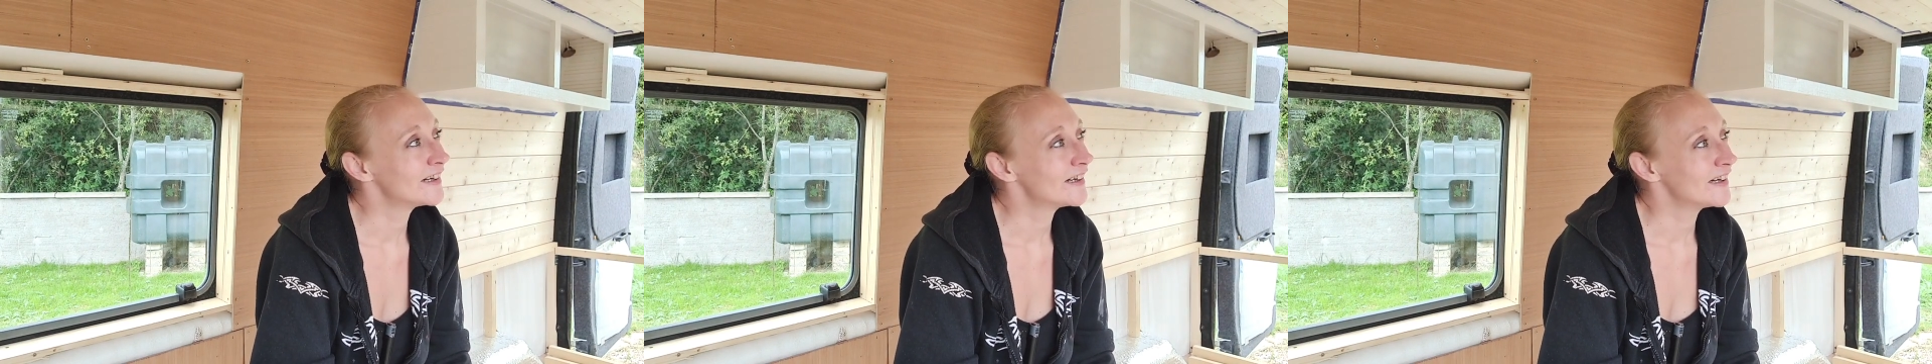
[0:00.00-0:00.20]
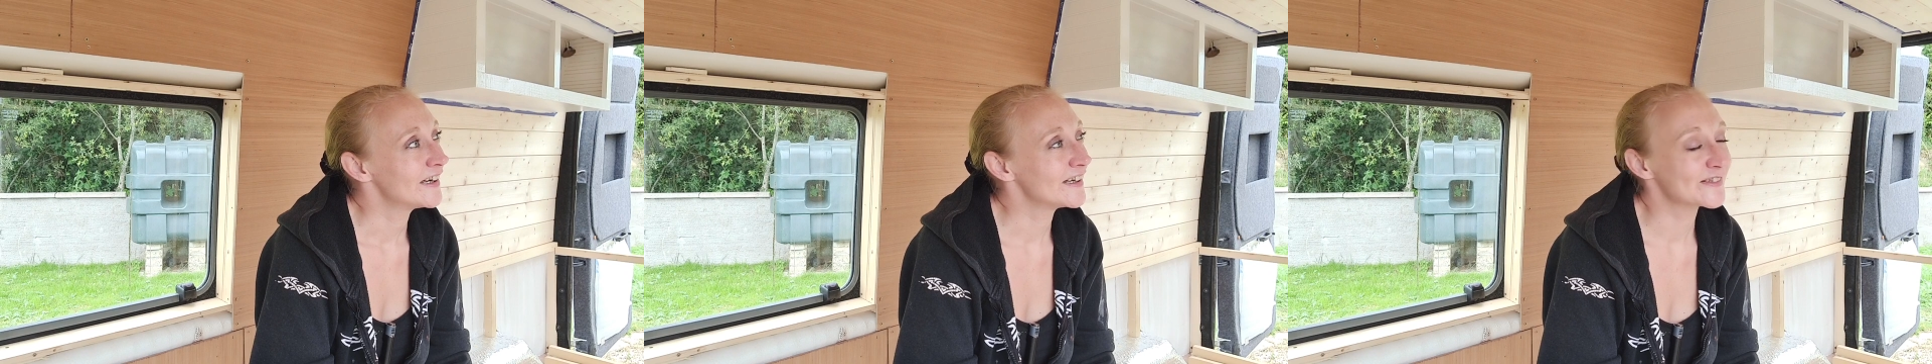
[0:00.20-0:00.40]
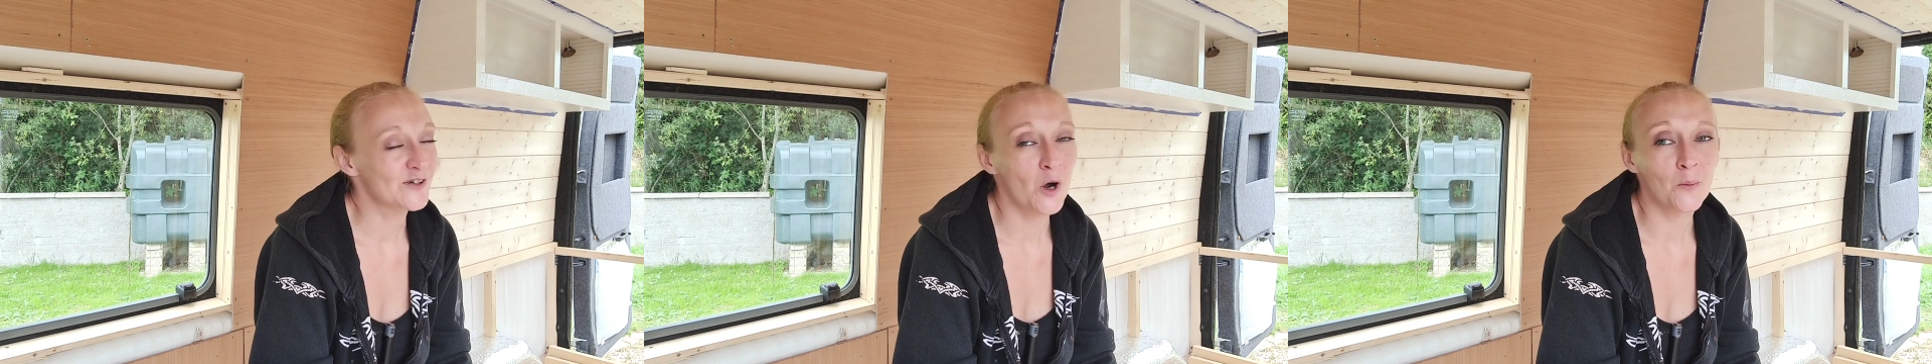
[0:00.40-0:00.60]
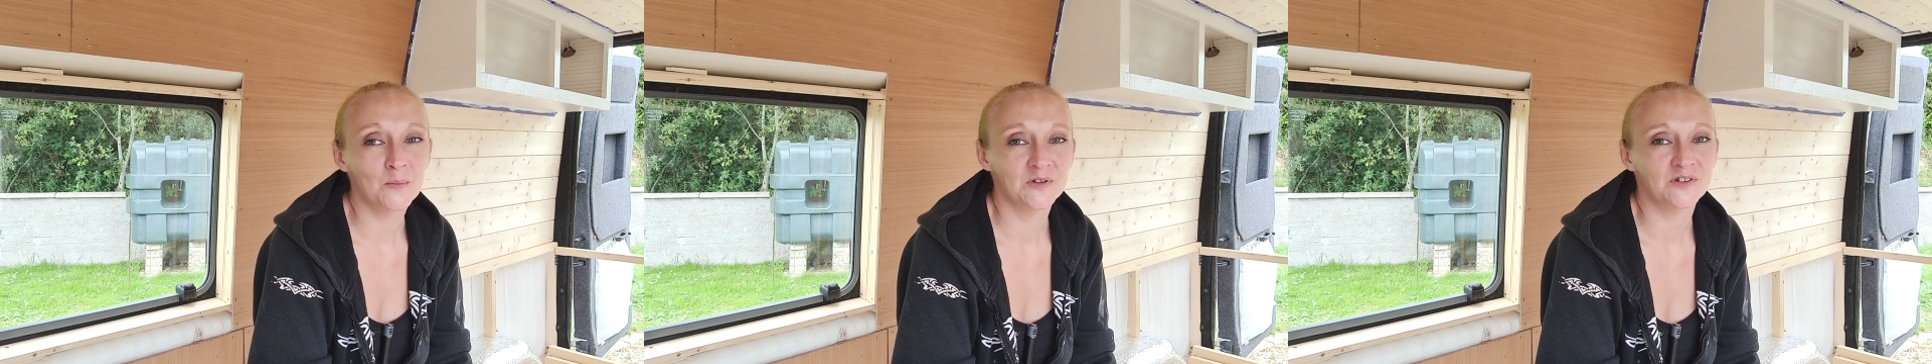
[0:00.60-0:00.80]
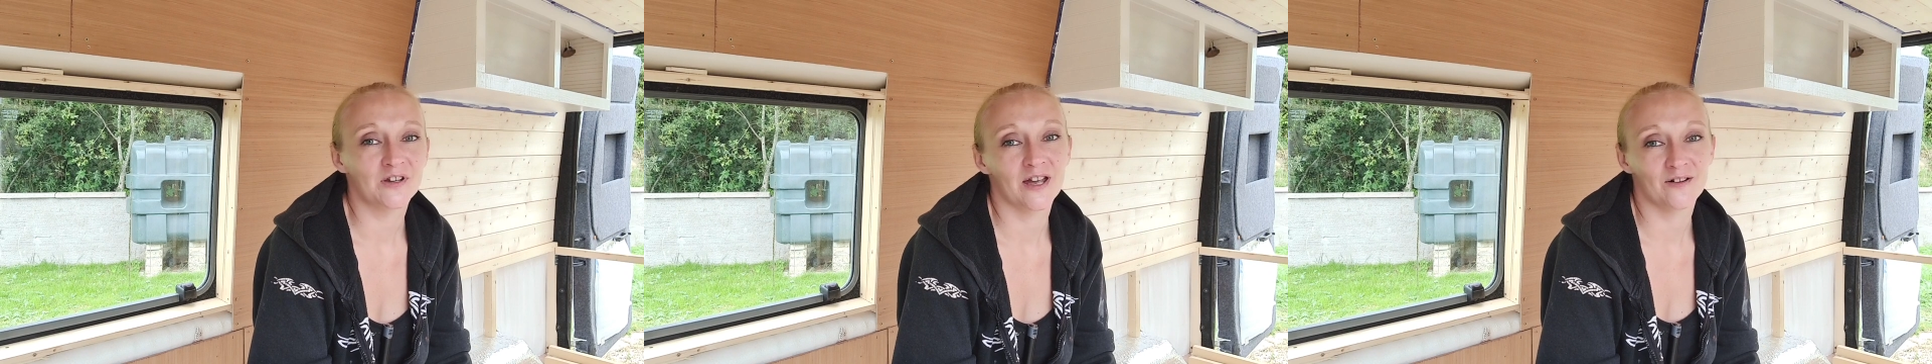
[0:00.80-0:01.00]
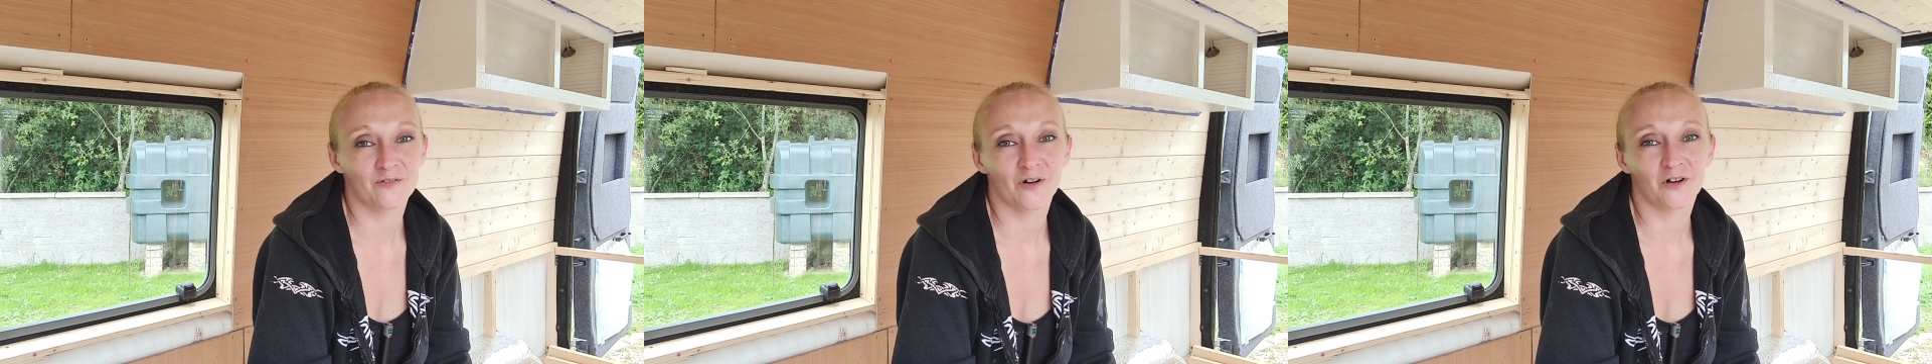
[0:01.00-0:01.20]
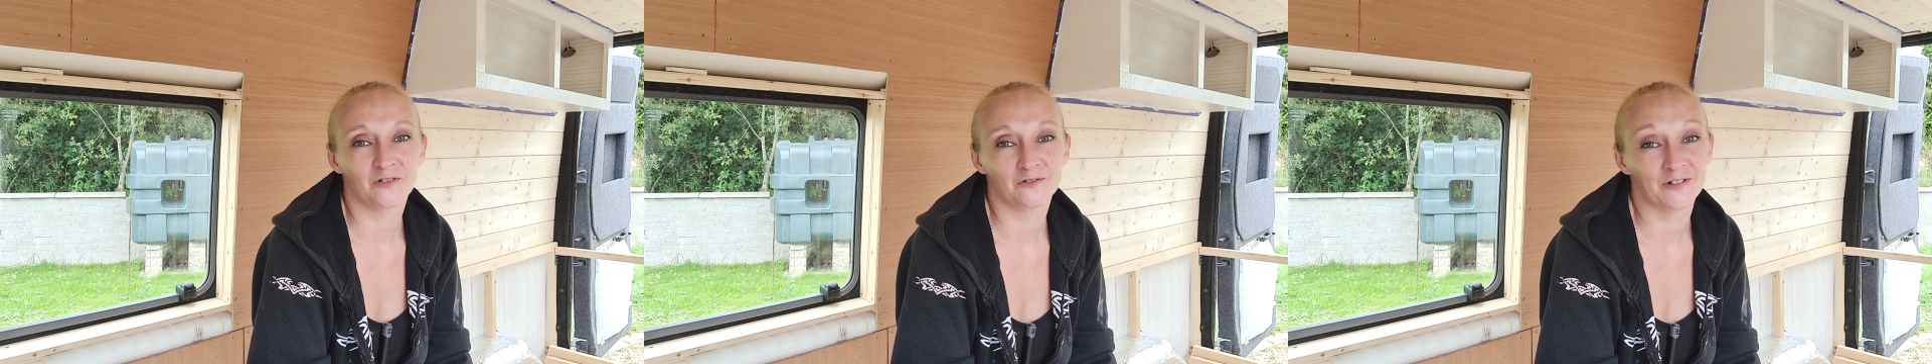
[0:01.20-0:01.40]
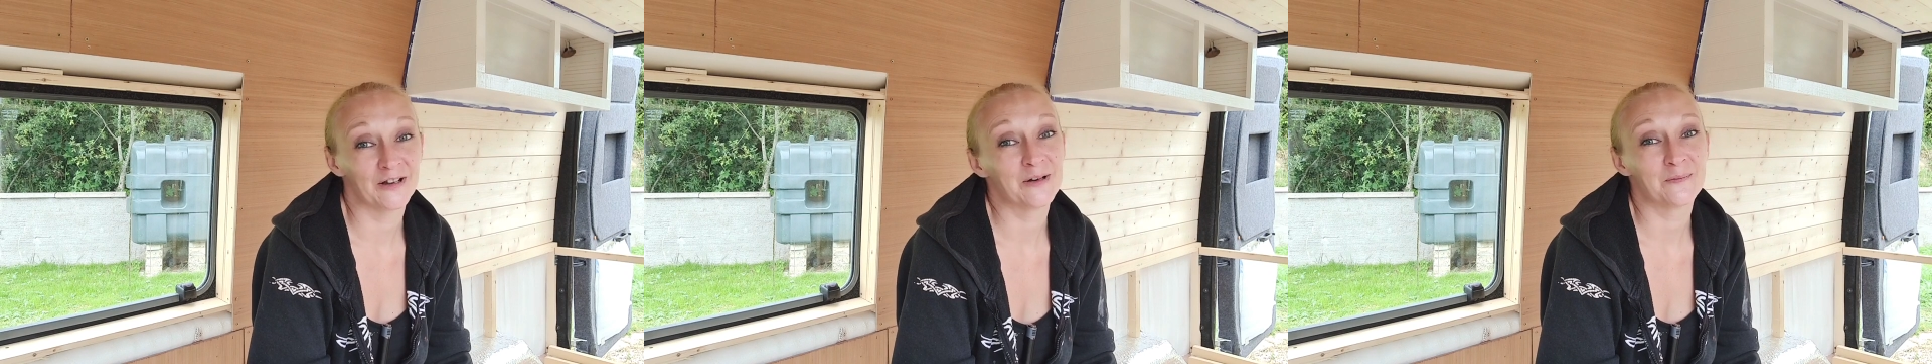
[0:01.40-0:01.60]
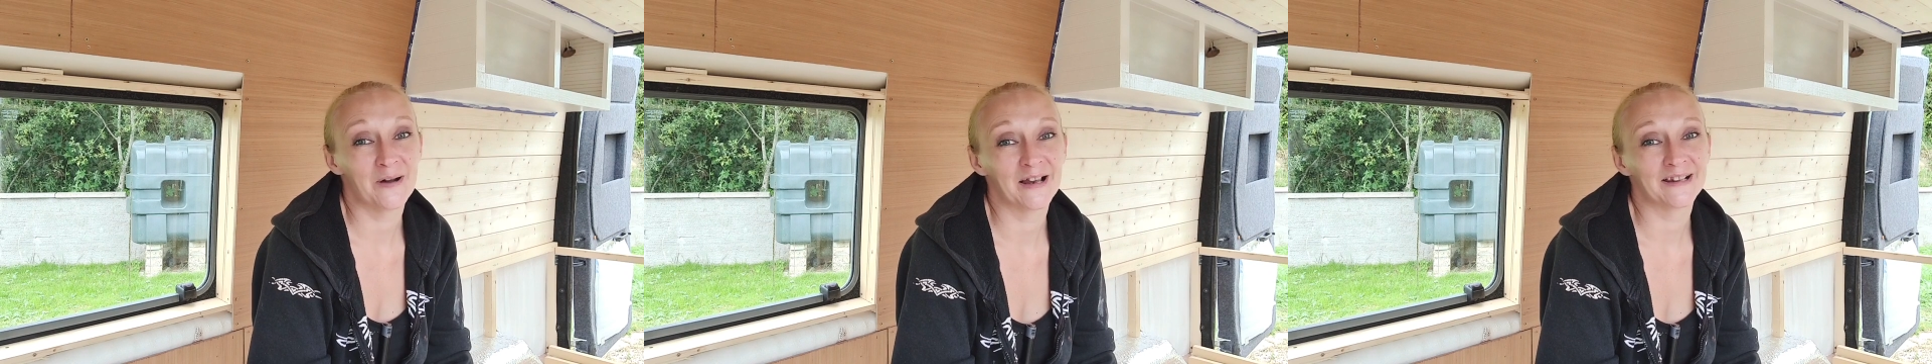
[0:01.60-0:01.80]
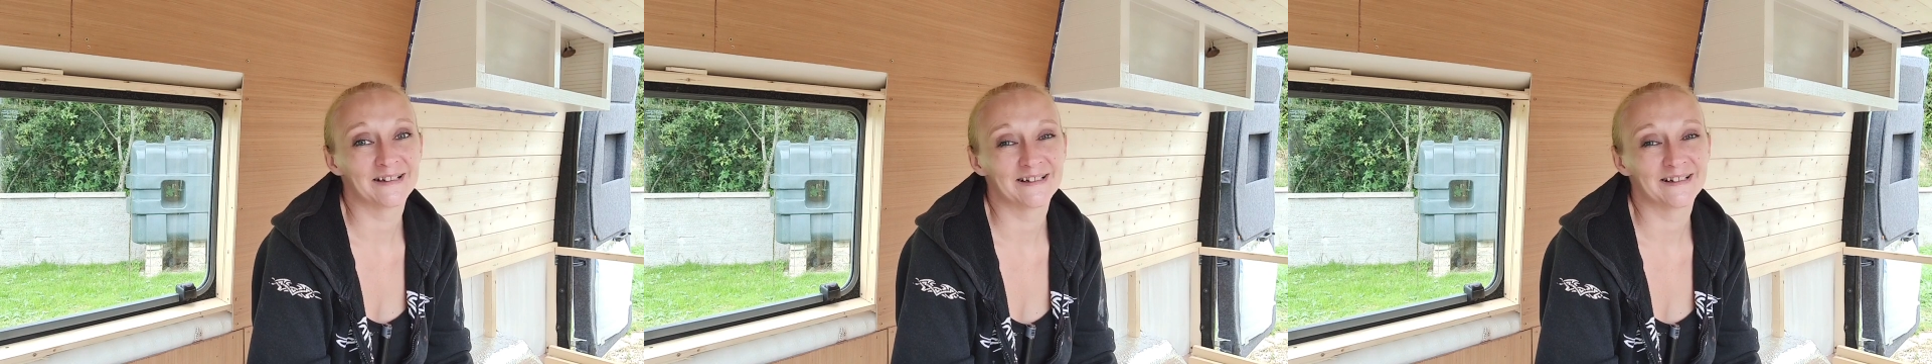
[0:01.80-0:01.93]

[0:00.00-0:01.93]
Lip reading: it's coming together really well,